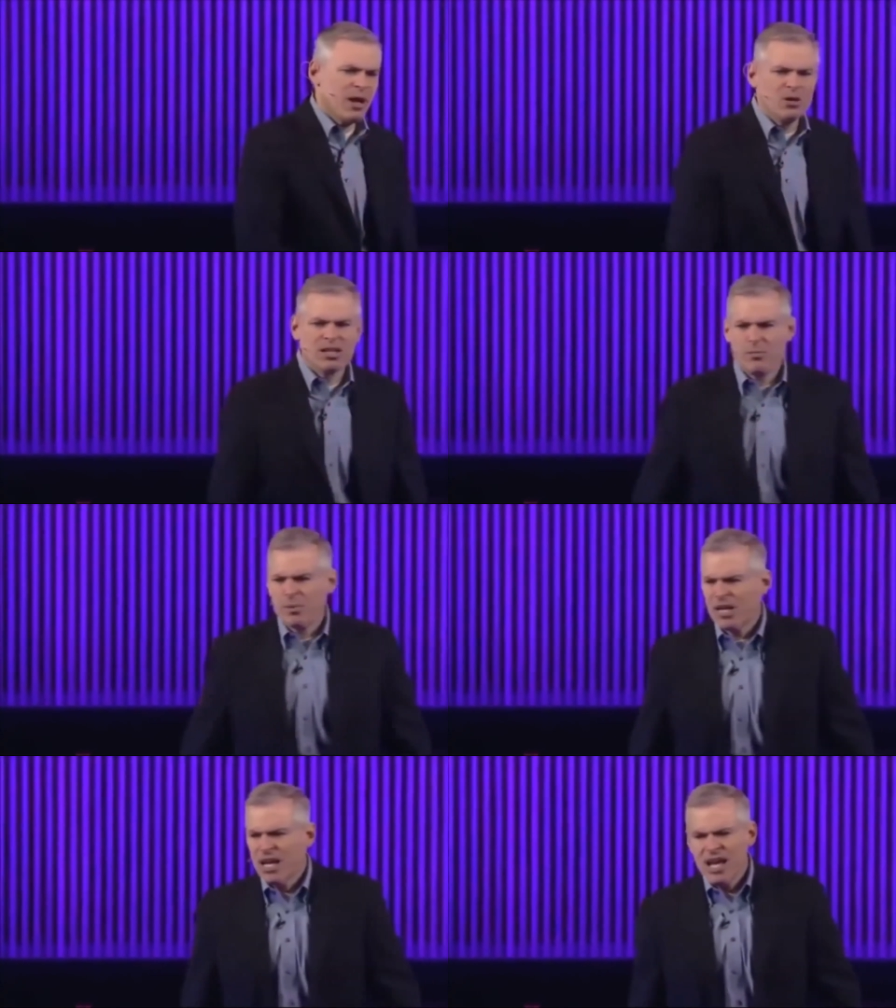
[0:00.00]
old
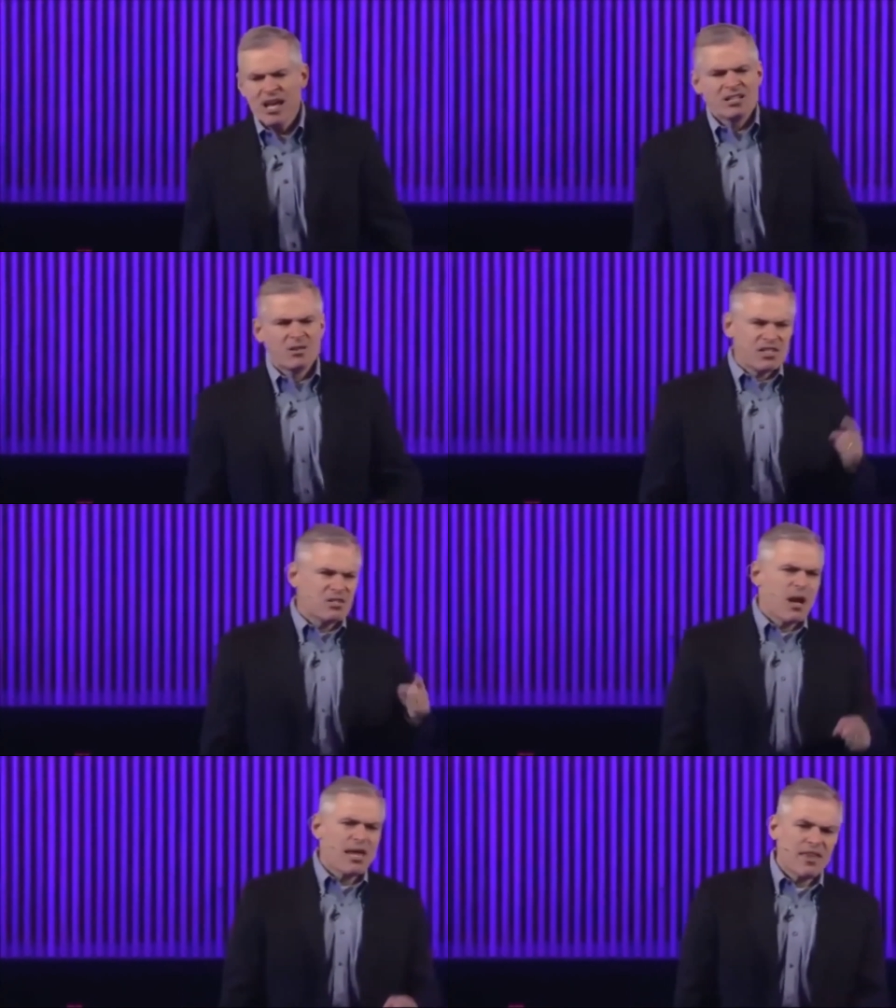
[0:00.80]
company, so this is
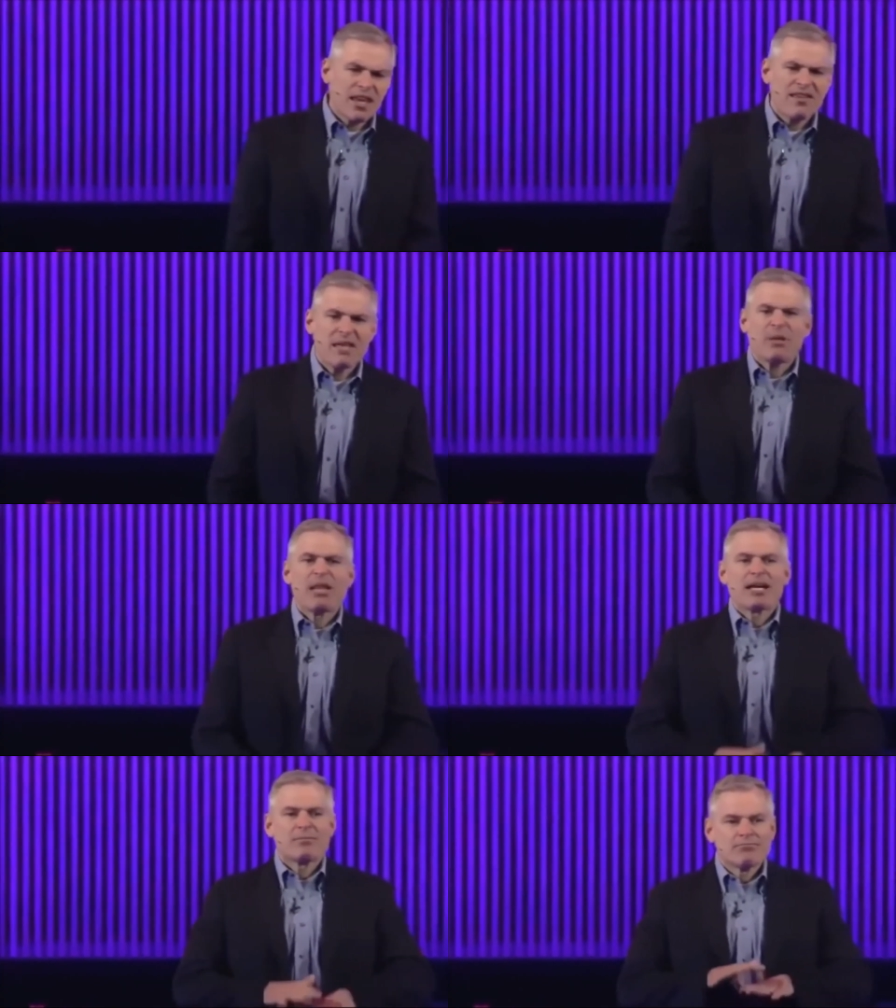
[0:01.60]
what I think, and they'd be like,